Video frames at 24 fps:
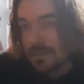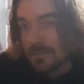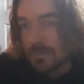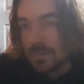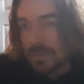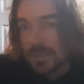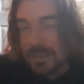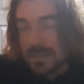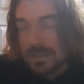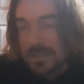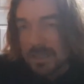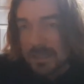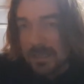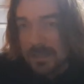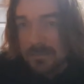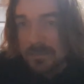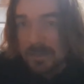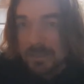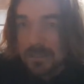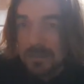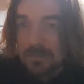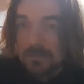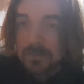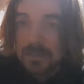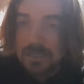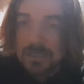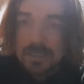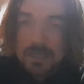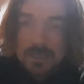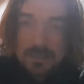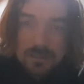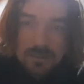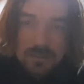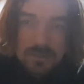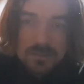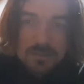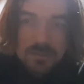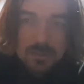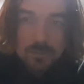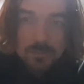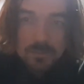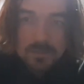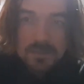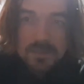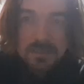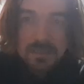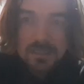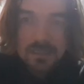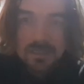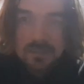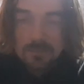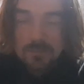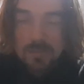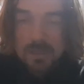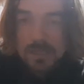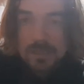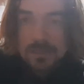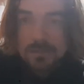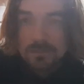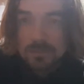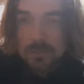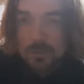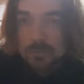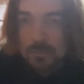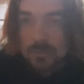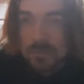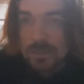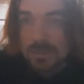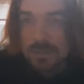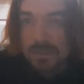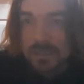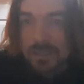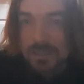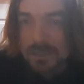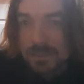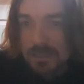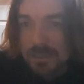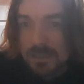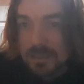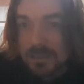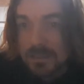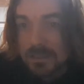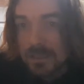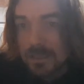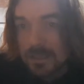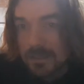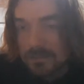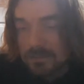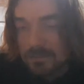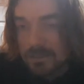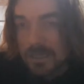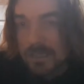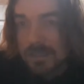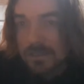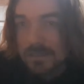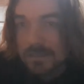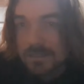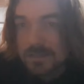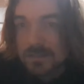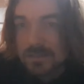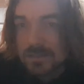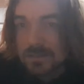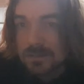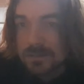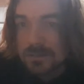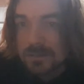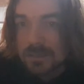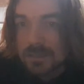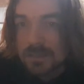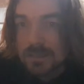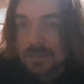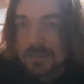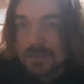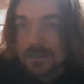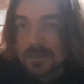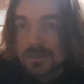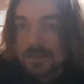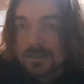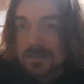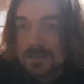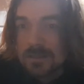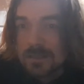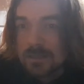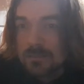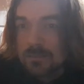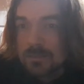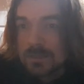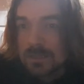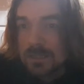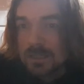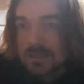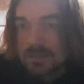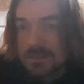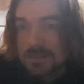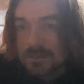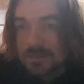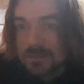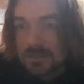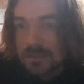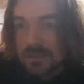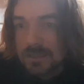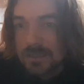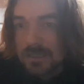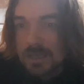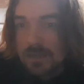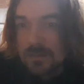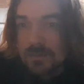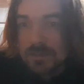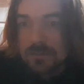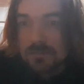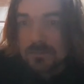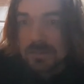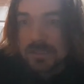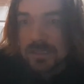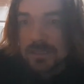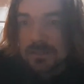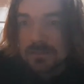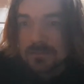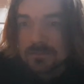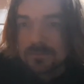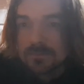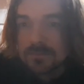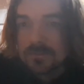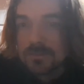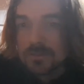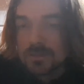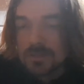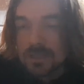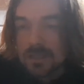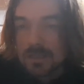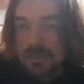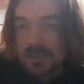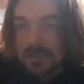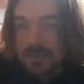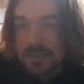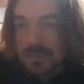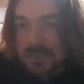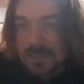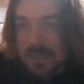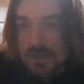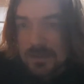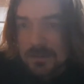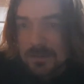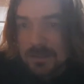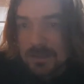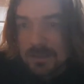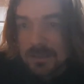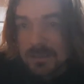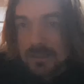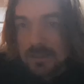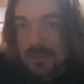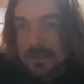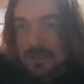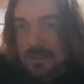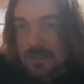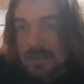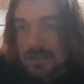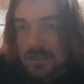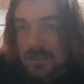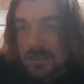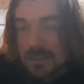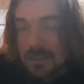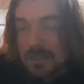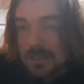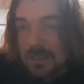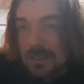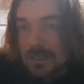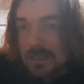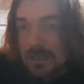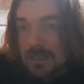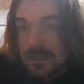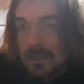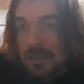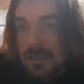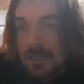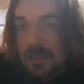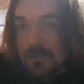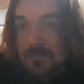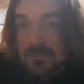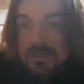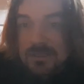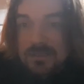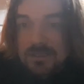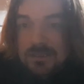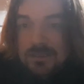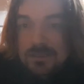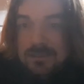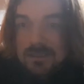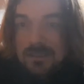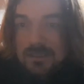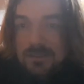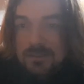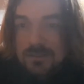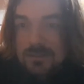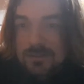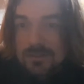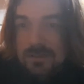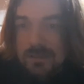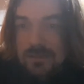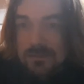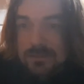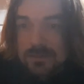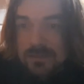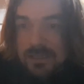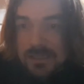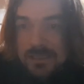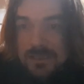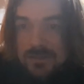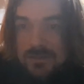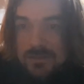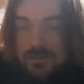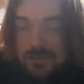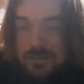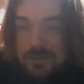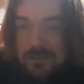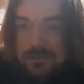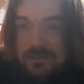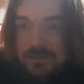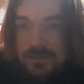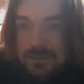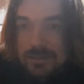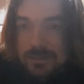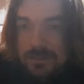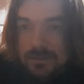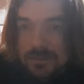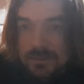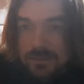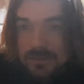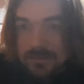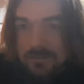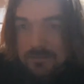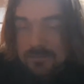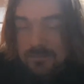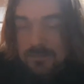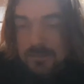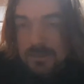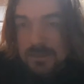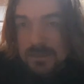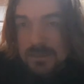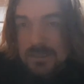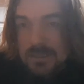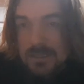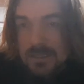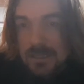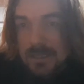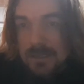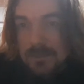at one time, but then that got superseded by rope walking, and rightly so. So I wouldn't like to think I would be at footlocking now, because I just don't need, it's sort of redundant. But